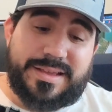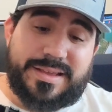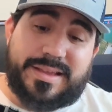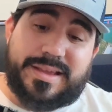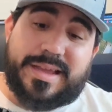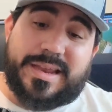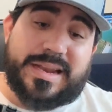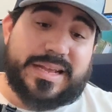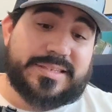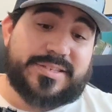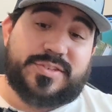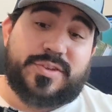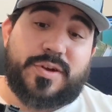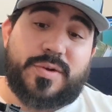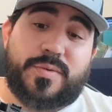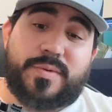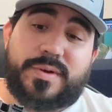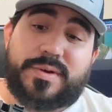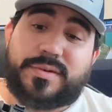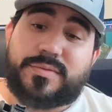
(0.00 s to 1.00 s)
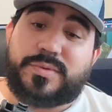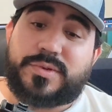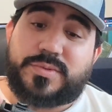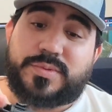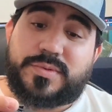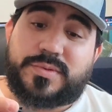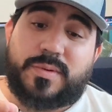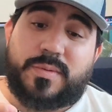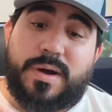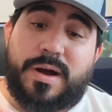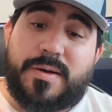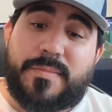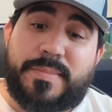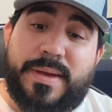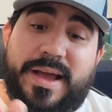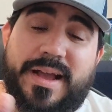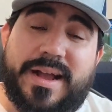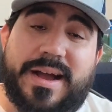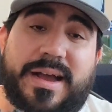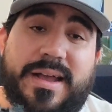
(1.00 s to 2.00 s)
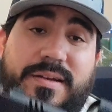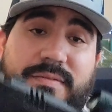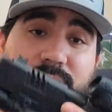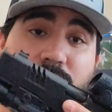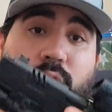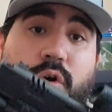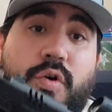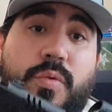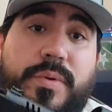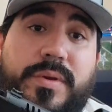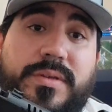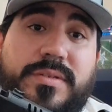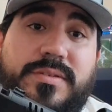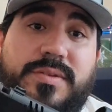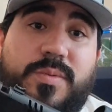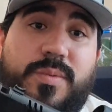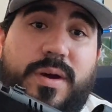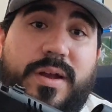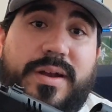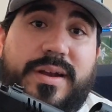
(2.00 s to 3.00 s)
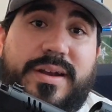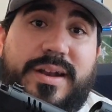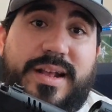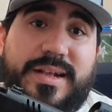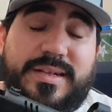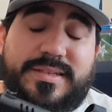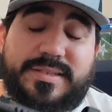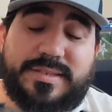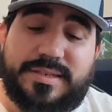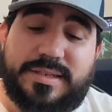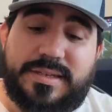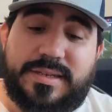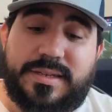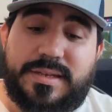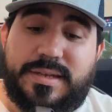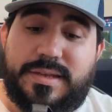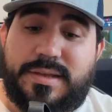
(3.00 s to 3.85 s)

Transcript: and I saw one, which was a while back, I have always wanted an XC.